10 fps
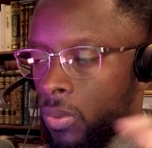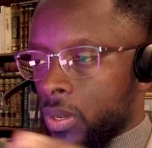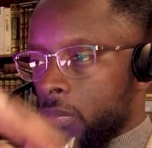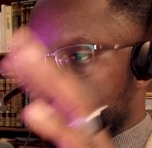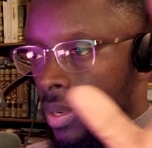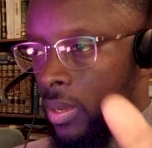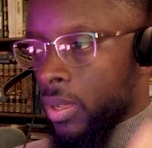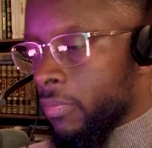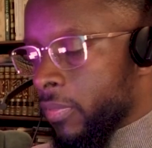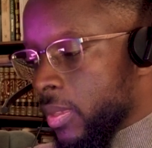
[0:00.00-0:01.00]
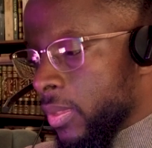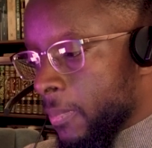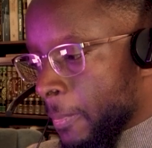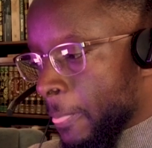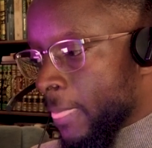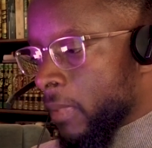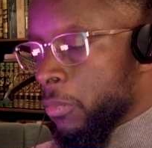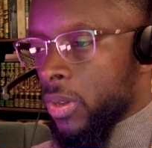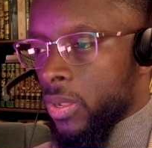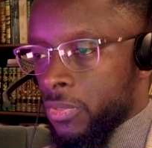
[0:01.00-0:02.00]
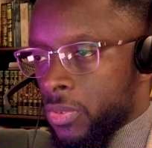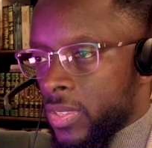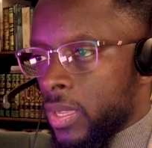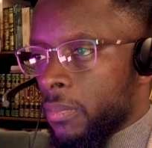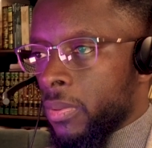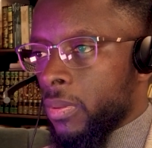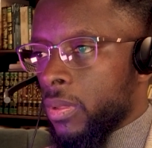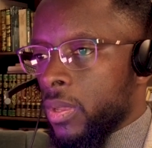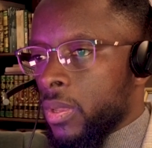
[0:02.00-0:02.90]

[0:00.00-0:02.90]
one umbrella of the Mughals, for example.